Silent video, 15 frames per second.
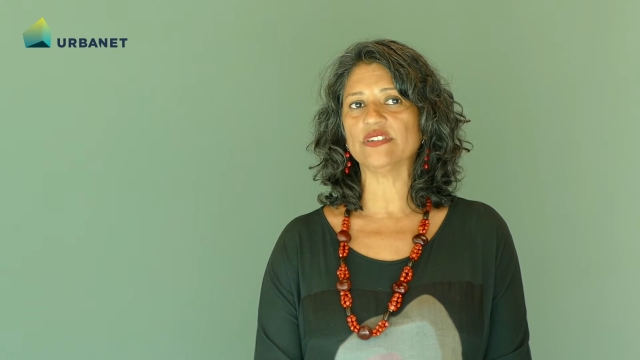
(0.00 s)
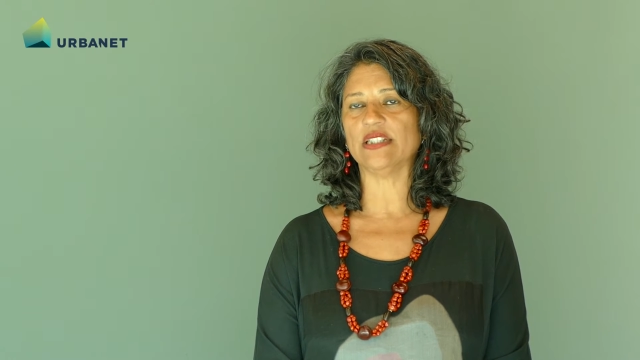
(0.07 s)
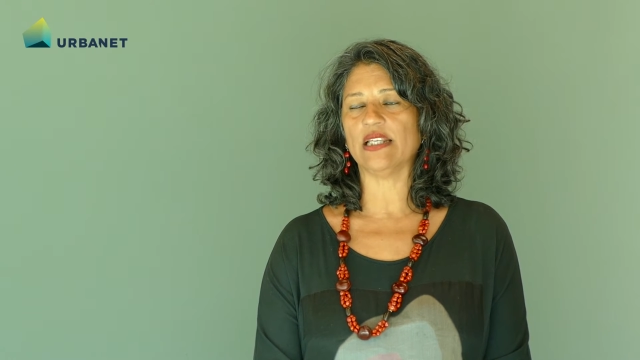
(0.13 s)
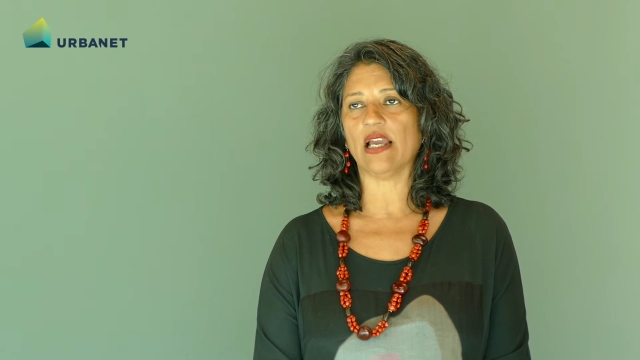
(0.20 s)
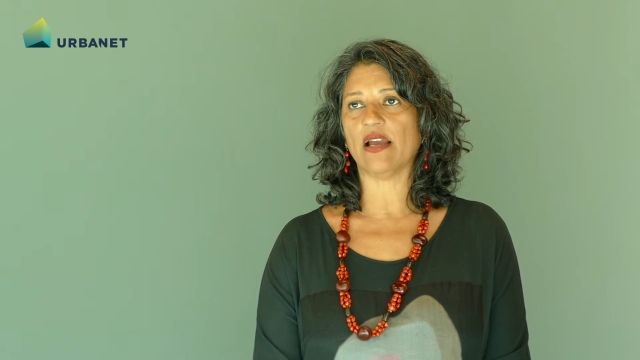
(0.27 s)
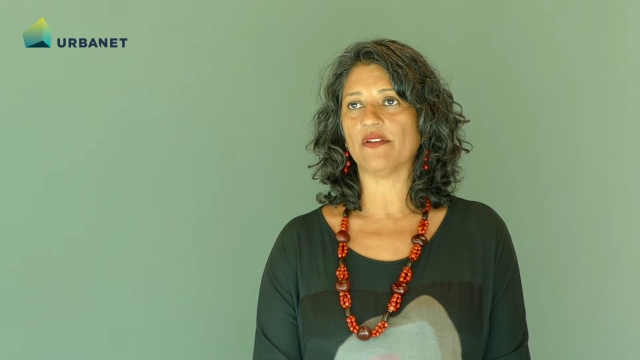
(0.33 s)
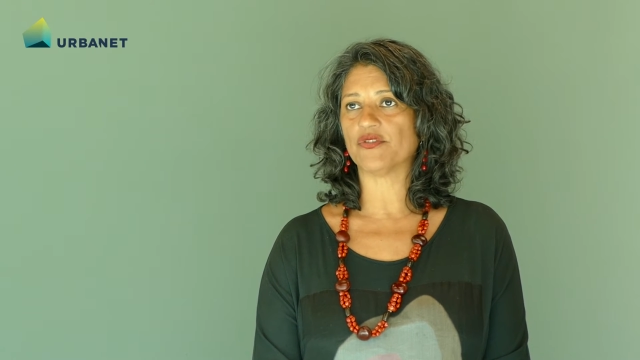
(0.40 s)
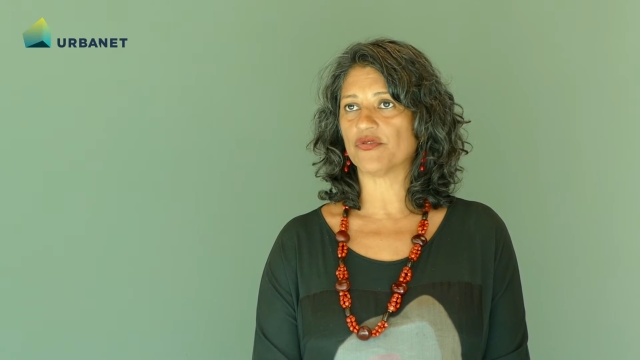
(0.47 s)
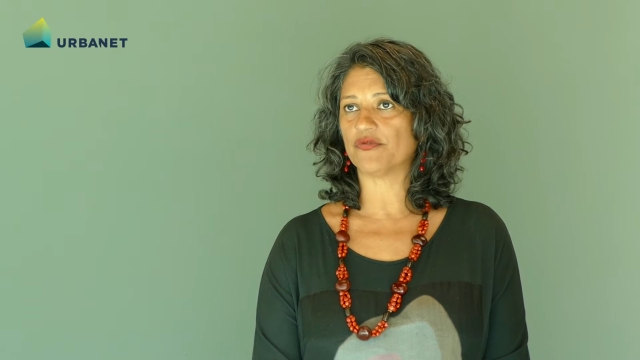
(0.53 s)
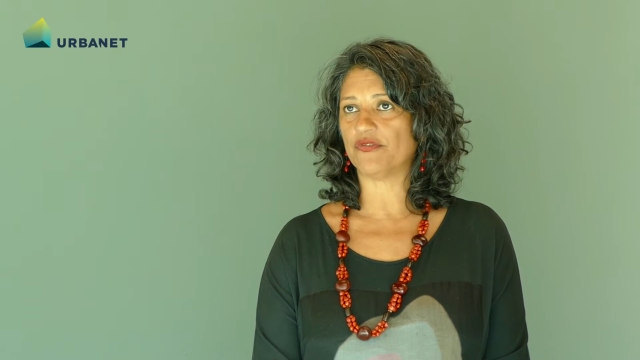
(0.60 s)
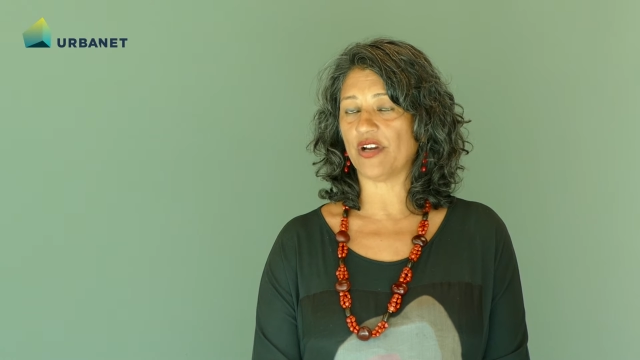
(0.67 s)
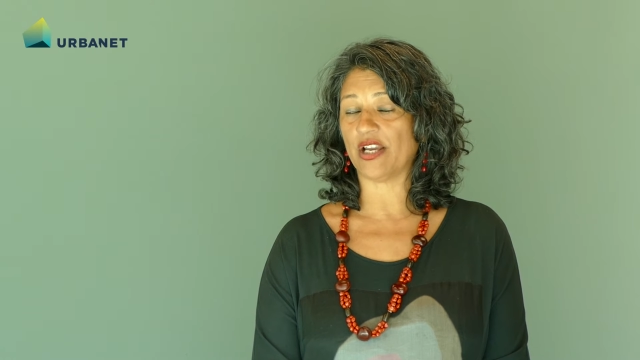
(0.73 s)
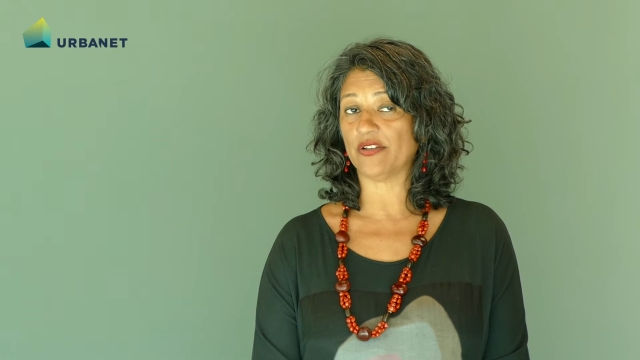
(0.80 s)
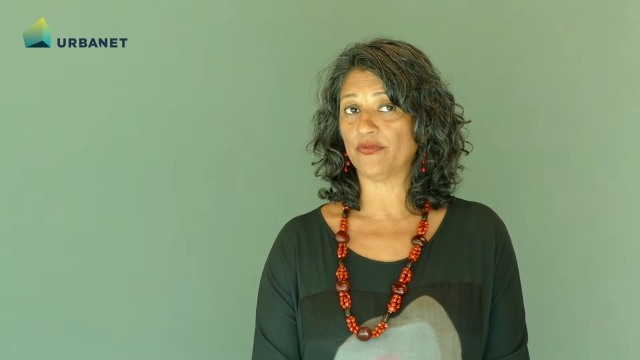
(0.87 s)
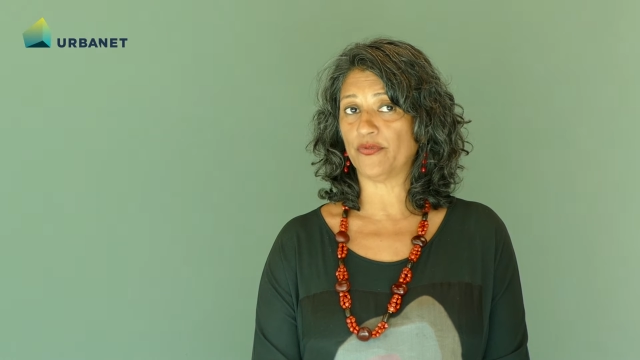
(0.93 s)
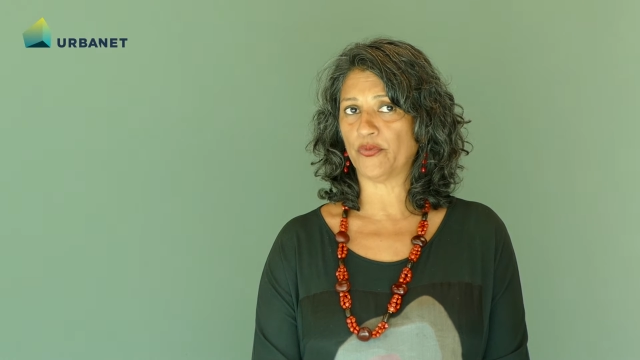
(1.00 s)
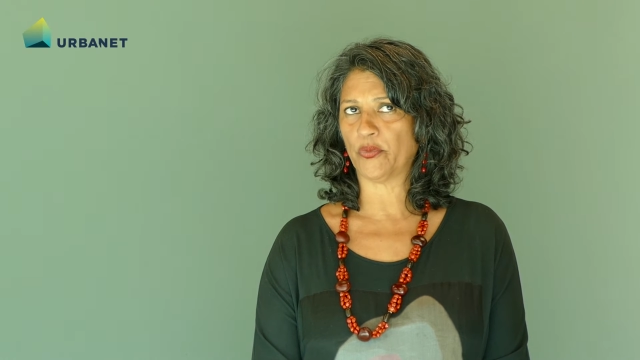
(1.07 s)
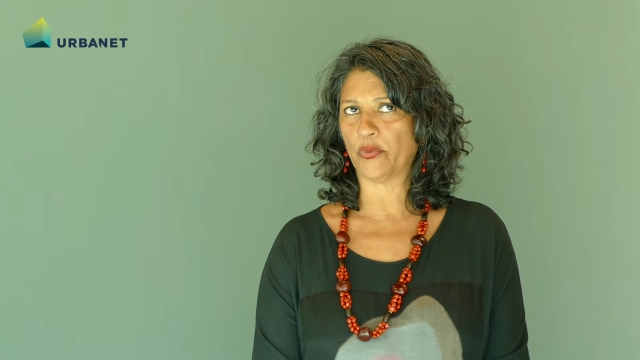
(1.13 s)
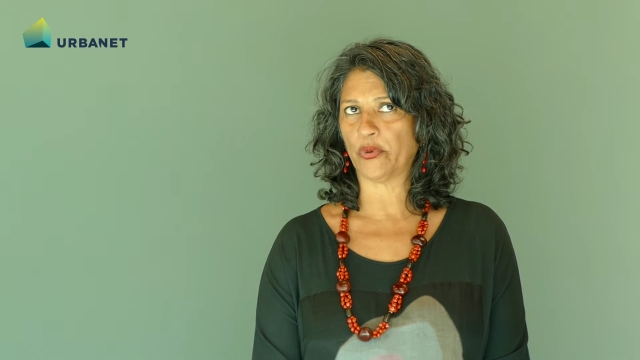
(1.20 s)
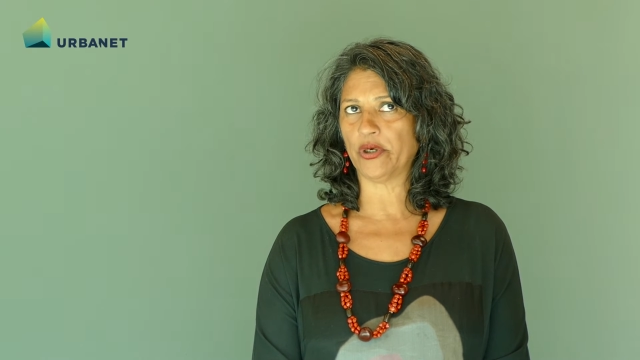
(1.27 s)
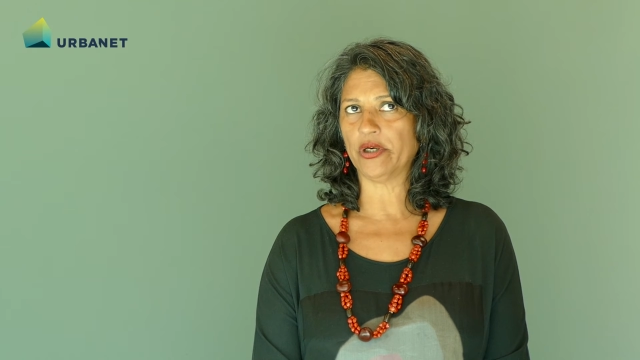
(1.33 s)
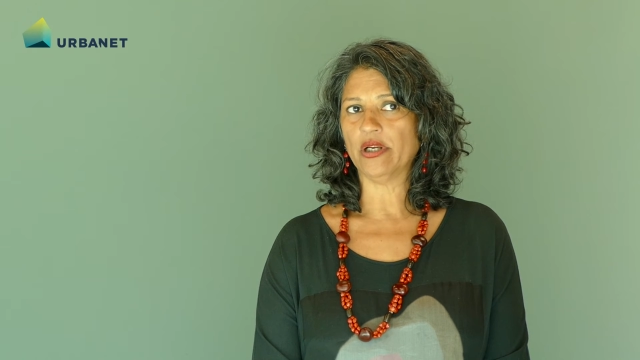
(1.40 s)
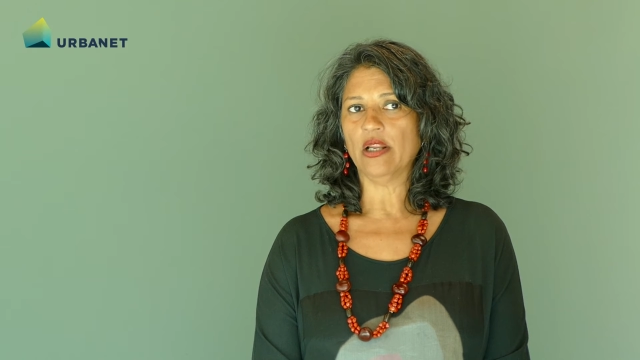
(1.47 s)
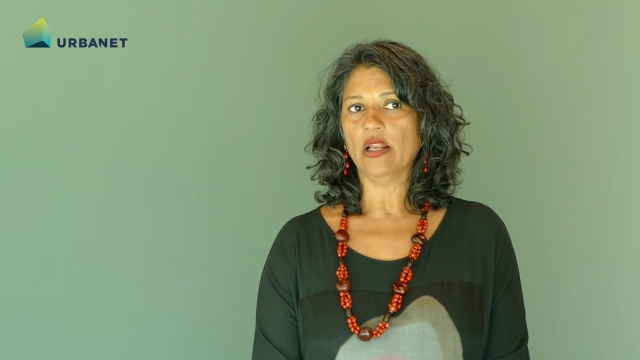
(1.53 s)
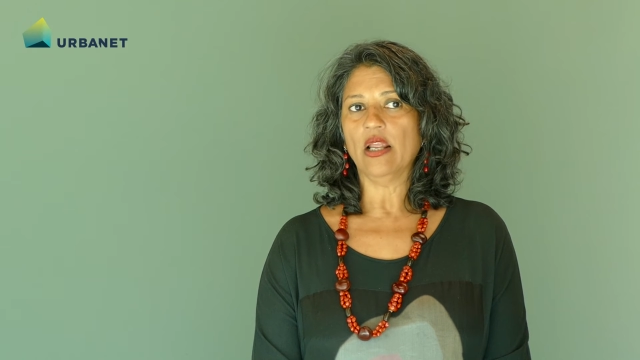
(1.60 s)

they have to fight for,